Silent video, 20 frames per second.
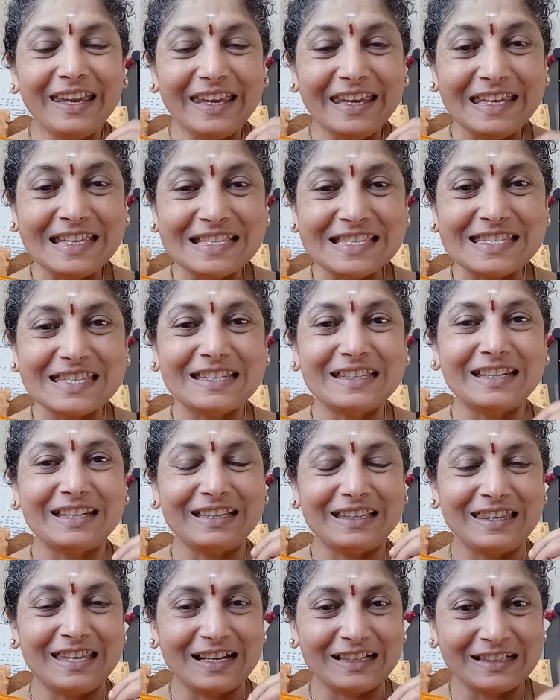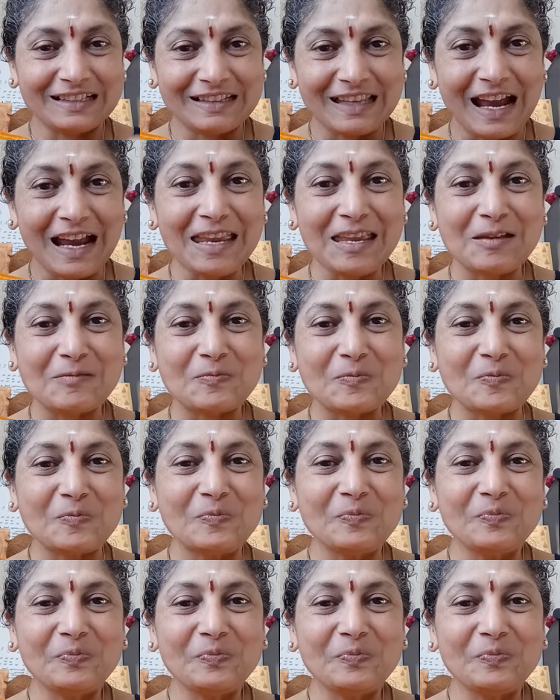incident, that time,